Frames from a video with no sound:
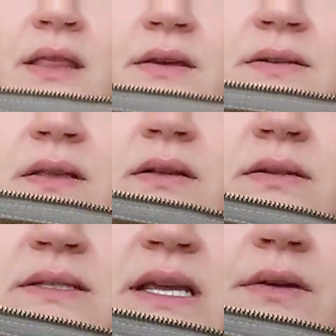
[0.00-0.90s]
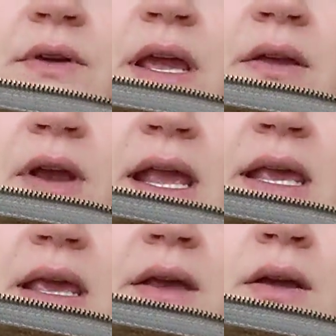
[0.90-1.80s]
There's a little D-ring right
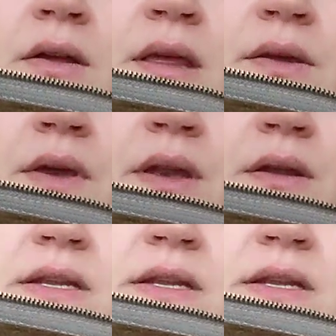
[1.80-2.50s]
here that you can